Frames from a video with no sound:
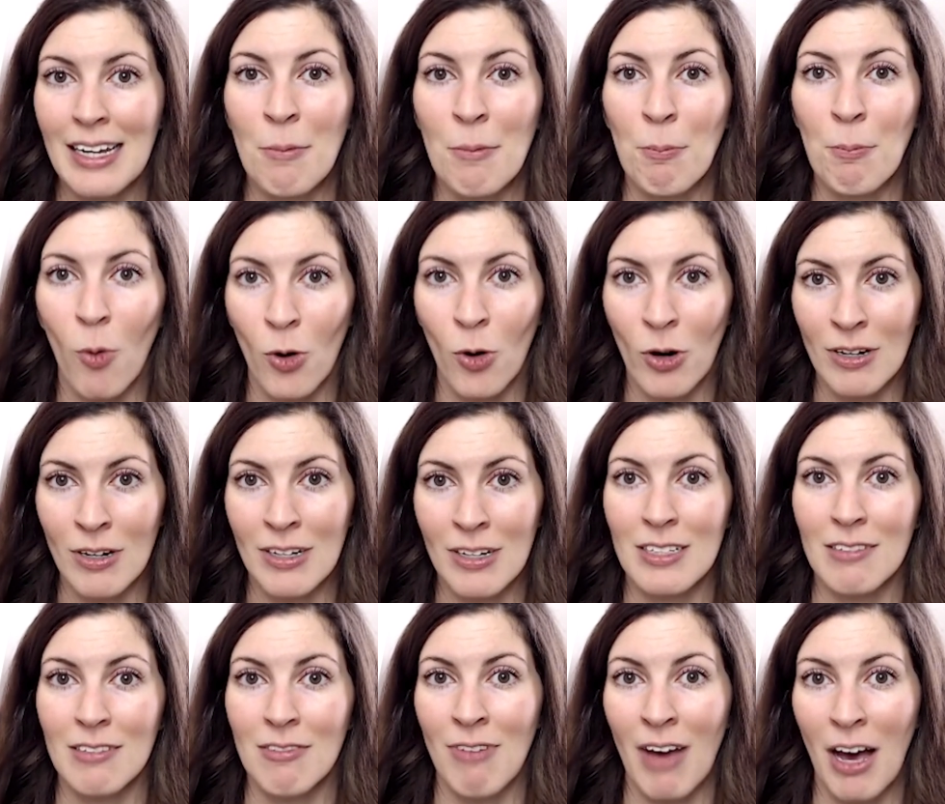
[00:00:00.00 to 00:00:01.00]

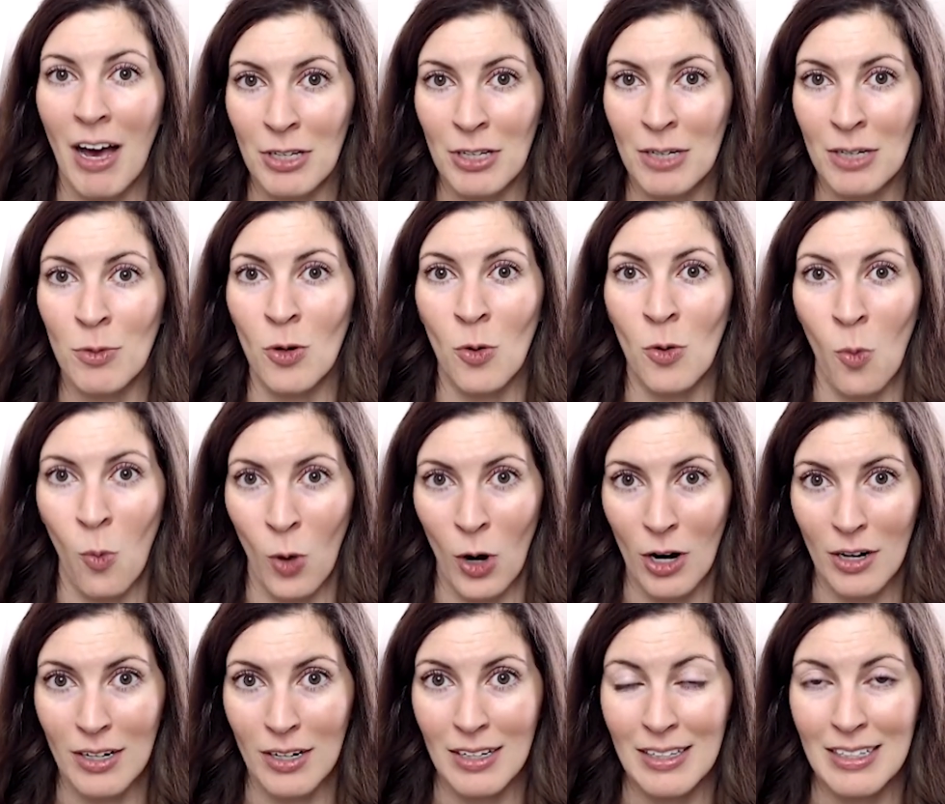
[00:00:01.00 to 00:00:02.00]
important, valuable
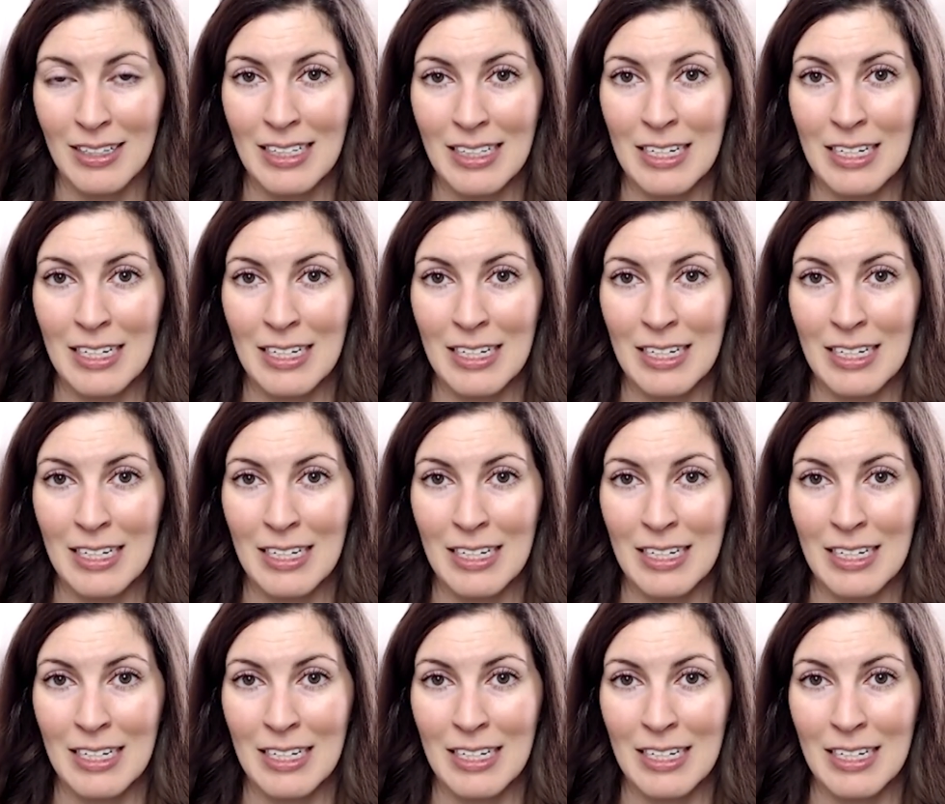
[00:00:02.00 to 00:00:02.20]
work.